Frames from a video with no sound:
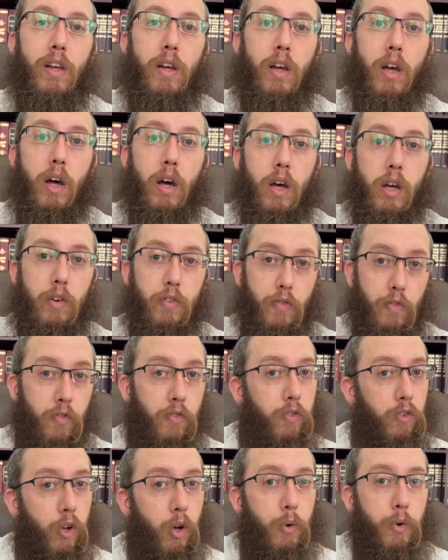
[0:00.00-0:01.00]
I've
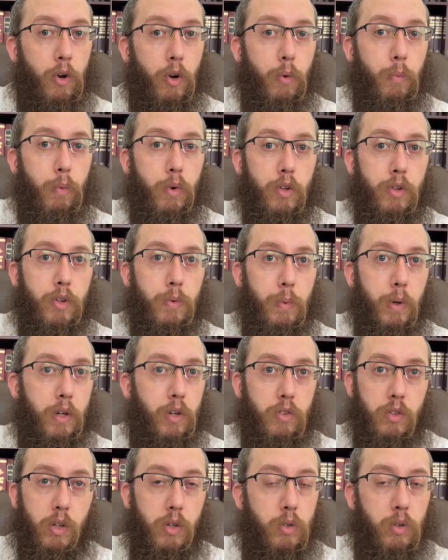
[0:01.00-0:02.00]
flown home with
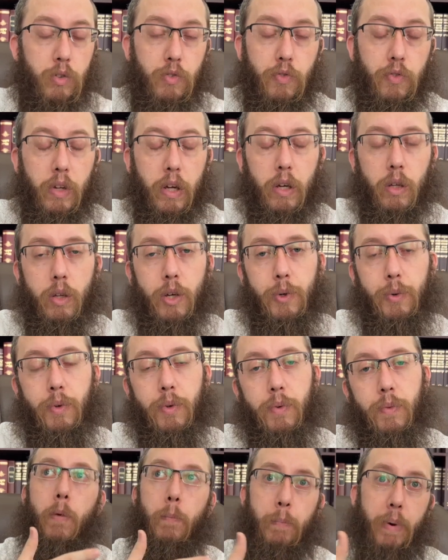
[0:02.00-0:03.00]
because they couldn't fly alone.
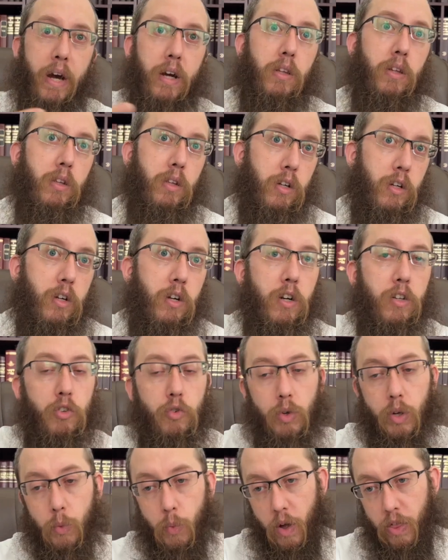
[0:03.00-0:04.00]
Back to their
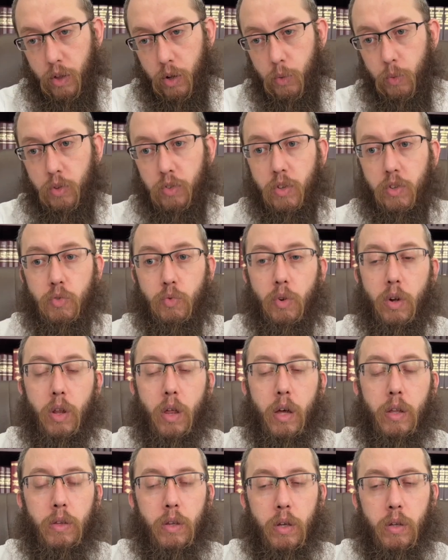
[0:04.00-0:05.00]
country, whether it was Israel.
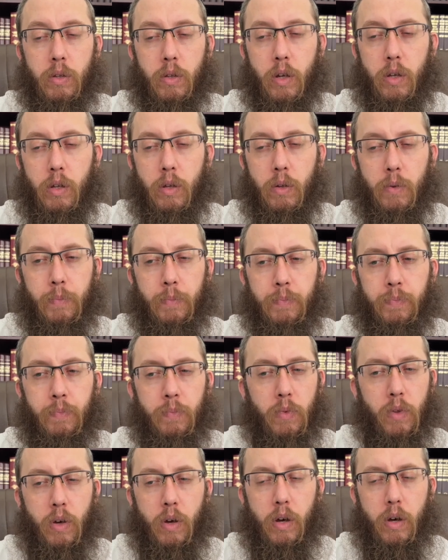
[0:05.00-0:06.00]
I've
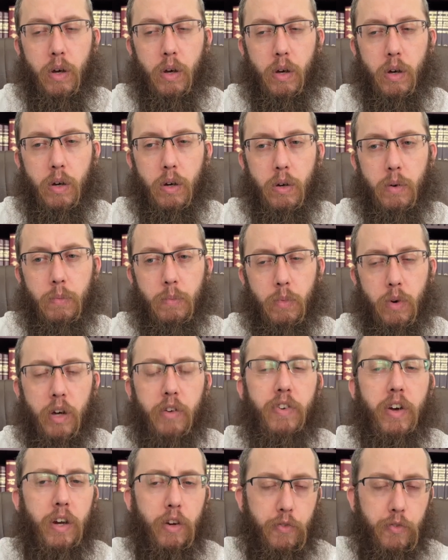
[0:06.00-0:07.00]

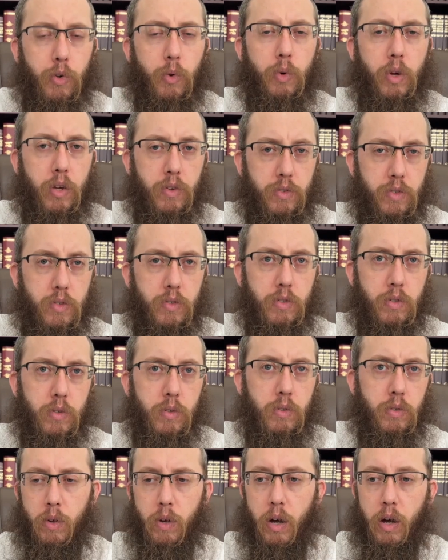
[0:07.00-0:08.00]
had a few cases.
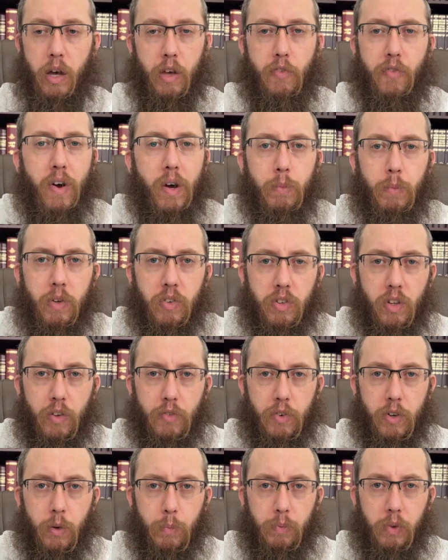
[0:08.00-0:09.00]
I found myself
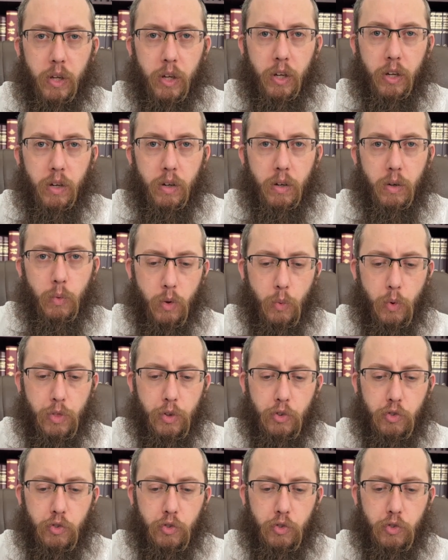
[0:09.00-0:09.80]
on a plane with a